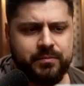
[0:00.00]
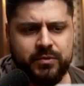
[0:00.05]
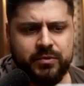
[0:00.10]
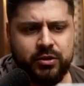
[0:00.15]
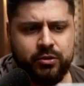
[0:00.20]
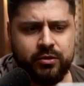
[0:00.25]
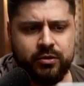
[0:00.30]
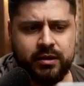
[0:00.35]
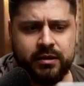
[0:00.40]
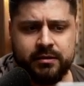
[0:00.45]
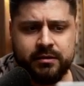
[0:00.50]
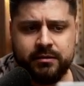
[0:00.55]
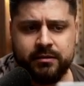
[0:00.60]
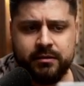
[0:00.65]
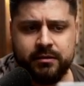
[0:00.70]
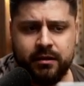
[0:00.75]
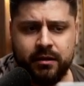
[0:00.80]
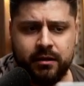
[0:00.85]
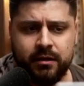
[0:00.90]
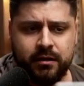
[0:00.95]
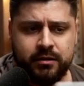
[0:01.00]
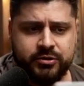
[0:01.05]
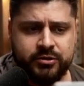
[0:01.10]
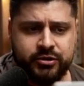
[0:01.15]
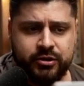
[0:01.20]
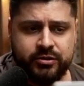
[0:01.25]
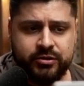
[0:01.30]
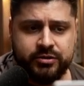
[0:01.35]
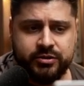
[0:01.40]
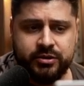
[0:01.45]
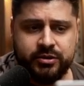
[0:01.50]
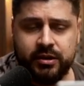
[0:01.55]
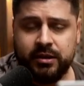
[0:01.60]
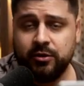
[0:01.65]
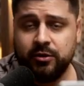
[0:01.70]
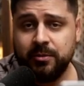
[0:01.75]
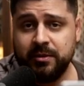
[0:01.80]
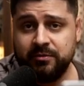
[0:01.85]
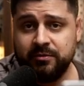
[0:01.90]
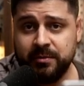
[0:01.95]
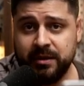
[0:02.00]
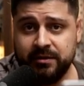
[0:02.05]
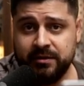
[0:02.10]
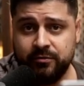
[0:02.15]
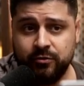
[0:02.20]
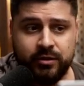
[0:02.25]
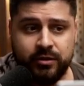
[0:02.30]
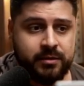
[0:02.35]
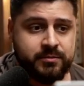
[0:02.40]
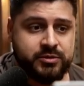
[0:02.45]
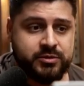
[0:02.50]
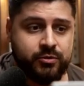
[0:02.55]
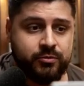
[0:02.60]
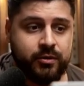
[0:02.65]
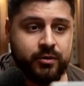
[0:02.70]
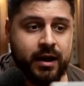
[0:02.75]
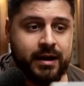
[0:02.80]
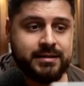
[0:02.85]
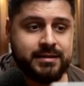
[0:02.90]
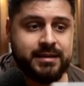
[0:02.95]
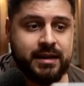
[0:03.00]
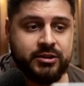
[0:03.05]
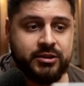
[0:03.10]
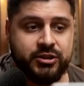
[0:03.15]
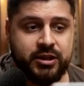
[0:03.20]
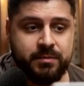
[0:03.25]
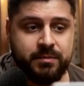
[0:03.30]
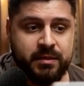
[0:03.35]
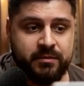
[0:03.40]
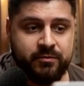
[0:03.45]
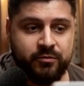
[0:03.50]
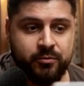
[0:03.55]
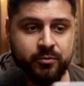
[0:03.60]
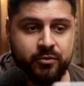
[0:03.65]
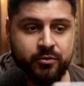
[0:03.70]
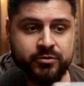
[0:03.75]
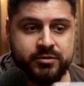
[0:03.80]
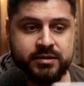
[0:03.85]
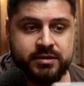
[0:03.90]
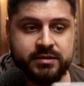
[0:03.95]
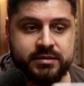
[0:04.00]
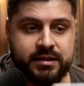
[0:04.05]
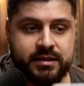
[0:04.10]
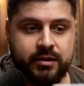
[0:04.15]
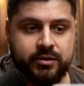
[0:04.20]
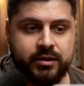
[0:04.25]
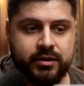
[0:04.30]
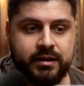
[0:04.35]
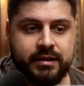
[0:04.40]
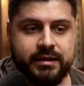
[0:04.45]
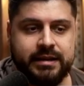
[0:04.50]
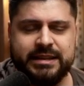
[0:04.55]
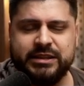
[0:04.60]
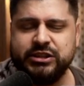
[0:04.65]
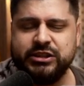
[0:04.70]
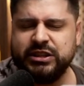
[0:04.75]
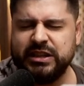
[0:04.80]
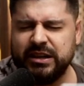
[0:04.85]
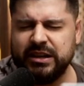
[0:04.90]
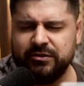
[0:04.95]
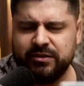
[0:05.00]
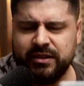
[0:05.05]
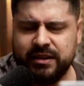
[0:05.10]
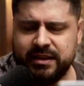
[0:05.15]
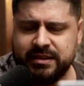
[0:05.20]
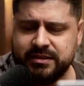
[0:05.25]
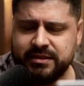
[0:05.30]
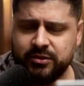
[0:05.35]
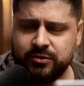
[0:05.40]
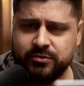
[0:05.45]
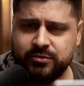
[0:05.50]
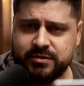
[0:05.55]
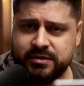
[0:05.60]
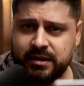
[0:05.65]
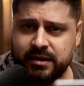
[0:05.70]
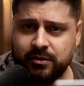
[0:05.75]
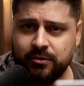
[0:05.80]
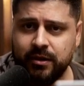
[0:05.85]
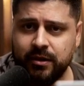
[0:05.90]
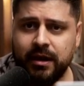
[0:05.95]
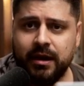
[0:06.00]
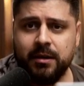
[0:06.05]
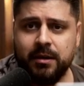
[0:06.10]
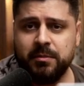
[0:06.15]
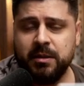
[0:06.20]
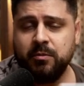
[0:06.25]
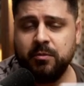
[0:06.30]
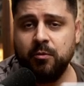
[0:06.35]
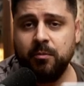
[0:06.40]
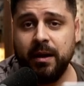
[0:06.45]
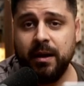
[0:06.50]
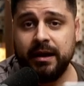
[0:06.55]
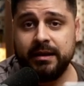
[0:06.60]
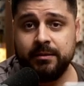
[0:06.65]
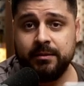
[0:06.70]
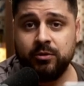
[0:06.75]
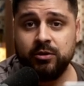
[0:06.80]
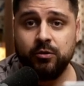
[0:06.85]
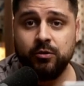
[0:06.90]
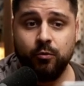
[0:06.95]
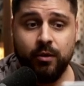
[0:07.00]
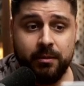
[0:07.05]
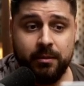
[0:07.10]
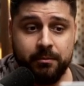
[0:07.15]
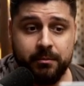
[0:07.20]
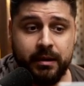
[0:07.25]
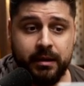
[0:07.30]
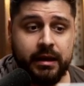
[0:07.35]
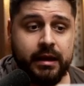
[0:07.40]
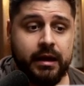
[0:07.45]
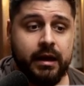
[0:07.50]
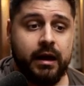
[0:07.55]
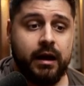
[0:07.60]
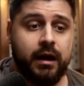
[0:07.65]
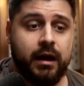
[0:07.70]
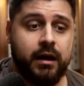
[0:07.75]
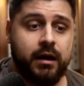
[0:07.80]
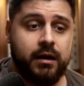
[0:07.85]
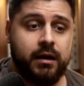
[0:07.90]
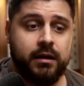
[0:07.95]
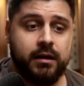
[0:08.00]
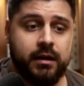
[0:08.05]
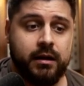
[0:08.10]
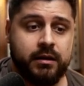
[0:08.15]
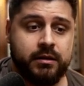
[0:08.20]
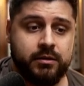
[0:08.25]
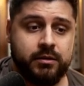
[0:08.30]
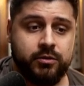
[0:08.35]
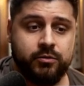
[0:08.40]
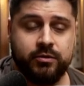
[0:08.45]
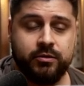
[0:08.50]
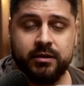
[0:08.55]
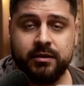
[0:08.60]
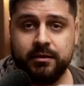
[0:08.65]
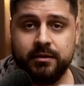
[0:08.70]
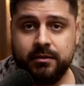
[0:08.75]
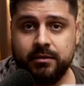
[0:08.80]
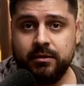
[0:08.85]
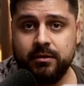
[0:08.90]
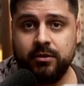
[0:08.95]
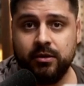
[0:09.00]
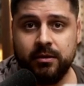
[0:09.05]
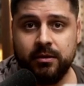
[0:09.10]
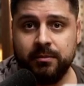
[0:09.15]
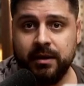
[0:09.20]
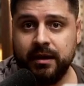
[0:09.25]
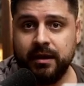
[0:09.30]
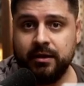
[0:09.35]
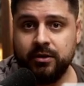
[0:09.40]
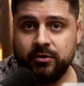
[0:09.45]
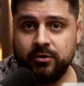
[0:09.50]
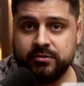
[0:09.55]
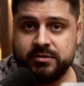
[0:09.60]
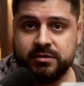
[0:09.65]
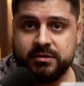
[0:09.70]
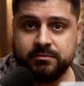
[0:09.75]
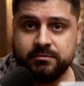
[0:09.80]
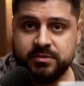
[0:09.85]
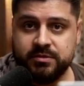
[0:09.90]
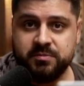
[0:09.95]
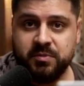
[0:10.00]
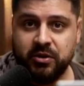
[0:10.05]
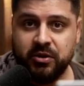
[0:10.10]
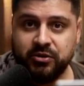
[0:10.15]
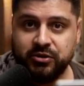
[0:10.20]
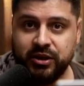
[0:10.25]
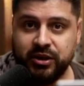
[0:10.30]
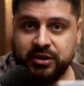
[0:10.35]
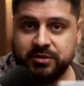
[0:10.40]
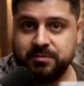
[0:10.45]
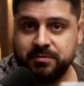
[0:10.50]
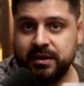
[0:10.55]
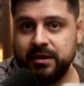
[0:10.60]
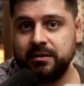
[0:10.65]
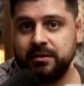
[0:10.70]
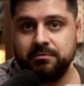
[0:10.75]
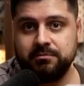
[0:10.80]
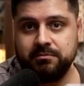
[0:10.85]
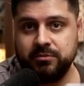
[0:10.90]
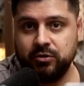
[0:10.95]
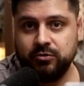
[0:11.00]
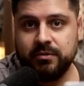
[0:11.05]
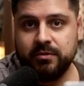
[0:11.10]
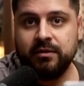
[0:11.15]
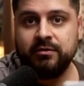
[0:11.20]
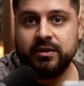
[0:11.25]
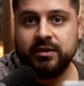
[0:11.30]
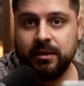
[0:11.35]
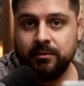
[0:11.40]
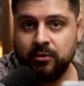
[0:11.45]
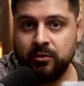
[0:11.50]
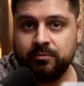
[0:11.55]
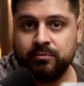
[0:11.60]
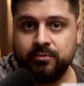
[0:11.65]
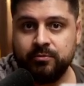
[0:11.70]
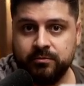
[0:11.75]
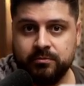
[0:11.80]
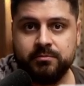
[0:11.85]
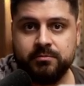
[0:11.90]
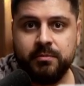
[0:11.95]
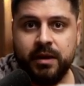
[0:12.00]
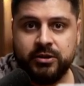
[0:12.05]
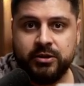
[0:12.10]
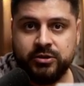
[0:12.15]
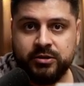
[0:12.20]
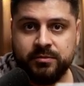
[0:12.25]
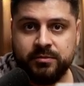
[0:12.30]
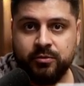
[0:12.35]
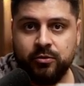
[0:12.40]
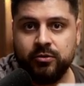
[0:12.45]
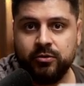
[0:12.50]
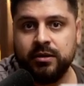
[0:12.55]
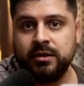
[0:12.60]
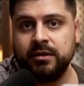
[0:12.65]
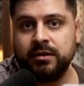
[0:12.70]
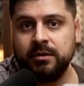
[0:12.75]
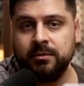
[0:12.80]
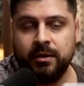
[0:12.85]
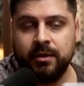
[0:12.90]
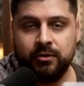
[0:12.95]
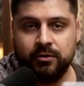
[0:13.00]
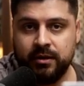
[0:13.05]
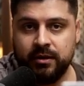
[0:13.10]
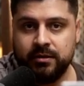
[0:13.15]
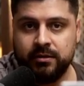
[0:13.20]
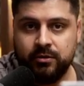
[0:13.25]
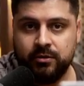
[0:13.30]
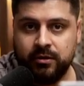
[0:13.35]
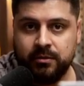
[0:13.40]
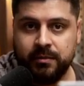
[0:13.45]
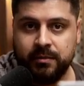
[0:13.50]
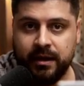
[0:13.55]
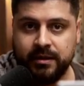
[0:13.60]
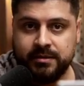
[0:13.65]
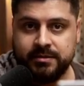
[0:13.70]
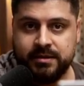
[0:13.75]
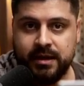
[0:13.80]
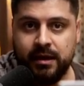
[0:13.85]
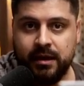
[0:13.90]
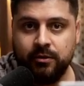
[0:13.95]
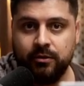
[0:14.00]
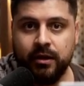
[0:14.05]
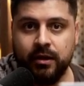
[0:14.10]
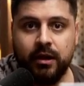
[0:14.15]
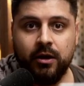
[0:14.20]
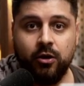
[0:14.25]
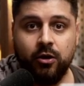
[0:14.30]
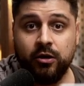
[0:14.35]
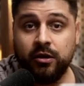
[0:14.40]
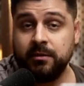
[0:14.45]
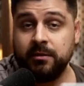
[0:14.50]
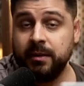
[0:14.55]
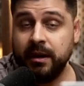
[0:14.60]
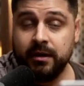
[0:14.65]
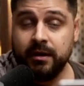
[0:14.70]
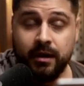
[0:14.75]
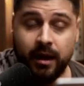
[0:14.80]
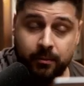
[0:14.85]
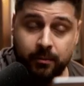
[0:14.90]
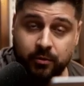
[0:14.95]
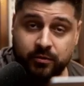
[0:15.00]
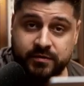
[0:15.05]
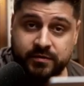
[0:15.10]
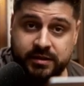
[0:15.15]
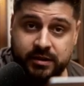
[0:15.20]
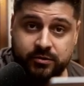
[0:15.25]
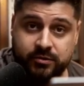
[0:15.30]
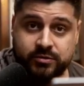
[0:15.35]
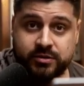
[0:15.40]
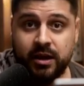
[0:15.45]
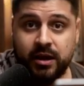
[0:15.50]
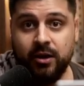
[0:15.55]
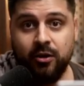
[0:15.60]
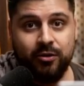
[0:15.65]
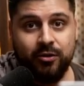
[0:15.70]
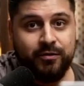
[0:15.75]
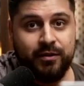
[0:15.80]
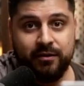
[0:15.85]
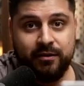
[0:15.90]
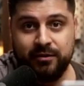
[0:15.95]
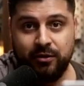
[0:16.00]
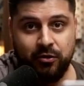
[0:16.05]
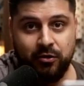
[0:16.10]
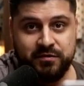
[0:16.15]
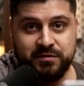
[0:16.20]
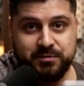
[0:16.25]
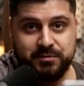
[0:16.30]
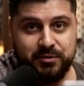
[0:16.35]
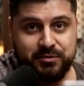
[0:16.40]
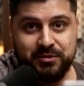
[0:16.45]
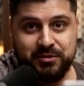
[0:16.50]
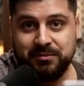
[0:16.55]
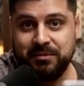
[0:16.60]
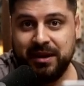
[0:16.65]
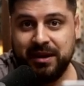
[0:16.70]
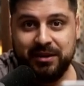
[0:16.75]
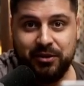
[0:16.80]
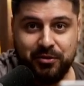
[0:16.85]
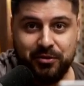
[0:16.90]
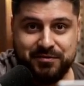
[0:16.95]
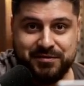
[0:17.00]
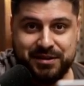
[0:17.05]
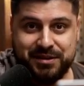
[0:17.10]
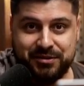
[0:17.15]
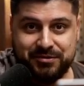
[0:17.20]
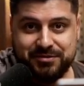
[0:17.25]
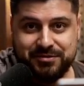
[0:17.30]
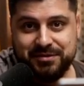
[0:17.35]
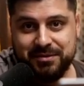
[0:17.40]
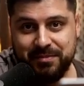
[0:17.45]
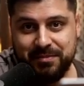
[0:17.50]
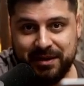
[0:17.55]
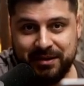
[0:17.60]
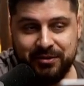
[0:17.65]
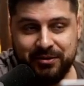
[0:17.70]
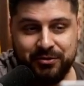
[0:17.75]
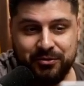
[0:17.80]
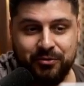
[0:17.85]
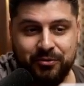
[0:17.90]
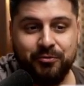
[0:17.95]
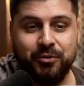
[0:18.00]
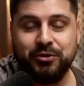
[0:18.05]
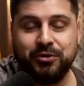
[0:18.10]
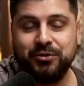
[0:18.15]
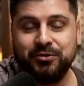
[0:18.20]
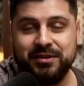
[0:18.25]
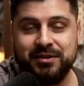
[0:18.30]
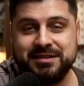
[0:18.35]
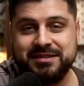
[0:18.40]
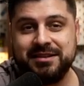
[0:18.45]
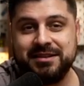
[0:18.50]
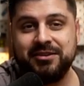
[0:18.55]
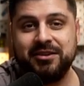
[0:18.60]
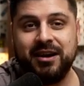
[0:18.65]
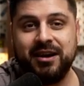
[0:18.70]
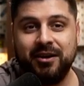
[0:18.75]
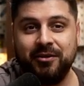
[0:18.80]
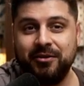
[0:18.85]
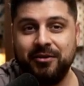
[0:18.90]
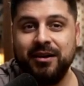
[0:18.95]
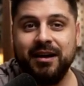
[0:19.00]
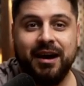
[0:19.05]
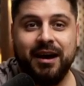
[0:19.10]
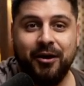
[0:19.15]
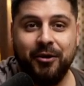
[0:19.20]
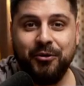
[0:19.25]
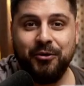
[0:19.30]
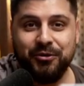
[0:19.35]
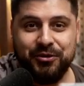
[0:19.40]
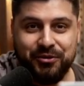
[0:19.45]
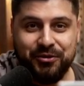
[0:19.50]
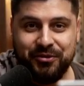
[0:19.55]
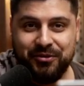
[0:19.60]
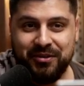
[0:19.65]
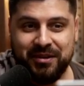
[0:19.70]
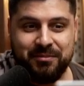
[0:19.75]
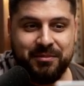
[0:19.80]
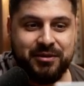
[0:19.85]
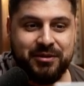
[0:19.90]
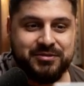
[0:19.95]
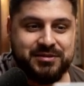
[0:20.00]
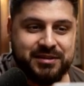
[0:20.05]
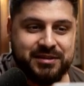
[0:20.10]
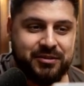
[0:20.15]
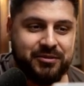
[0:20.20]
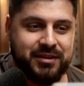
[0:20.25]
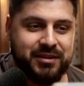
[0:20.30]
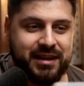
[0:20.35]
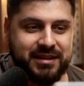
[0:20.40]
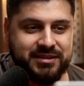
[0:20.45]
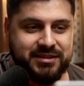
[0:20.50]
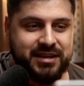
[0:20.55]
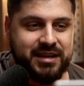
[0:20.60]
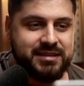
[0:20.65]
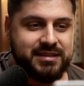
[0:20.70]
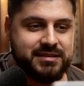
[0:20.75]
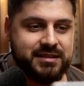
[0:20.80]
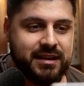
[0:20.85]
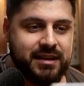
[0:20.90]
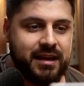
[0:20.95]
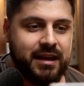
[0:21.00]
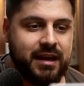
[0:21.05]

you can uh, charge a little bit of money for them. So I say cheap info products because they're generally easier to sell. People buy them on a whim, uh, and you can you can make you know some spare change by you know every time you mention the product in email, you can you can make a sale, or you can make a couple of sales, or if you have a lot of subscribers you can make a lot of sales depending on what your lists are, how how good are your emails, and all that jazz.